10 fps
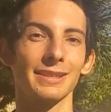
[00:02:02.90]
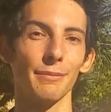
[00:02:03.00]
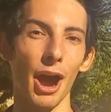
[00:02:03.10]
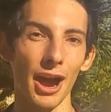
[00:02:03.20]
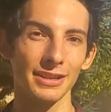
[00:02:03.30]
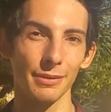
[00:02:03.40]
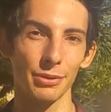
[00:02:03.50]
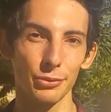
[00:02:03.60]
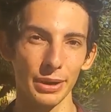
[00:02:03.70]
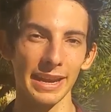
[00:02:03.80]
some awesome
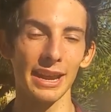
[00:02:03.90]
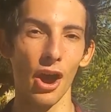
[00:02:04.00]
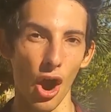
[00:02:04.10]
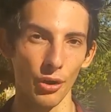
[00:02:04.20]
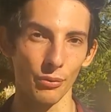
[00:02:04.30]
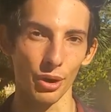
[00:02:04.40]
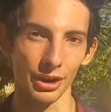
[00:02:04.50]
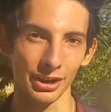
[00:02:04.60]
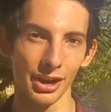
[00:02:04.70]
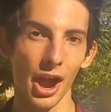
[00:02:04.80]
3D
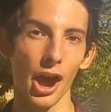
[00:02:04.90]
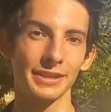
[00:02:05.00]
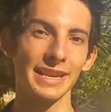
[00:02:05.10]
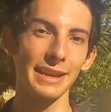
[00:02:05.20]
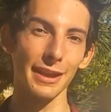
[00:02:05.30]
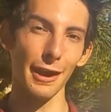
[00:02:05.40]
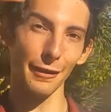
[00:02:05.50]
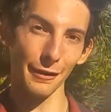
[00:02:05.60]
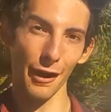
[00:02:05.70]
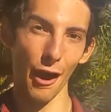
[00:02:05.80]
artwork. I'll see you
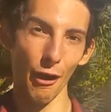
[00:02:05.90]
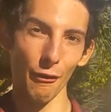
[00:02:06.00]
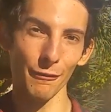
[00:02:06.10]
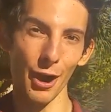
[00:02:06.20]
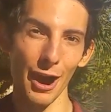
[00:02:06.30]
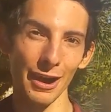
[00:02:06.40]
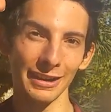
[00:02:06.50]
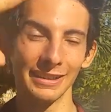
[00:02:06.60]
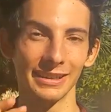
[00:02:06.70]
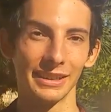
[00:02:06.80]
there. Au revoir.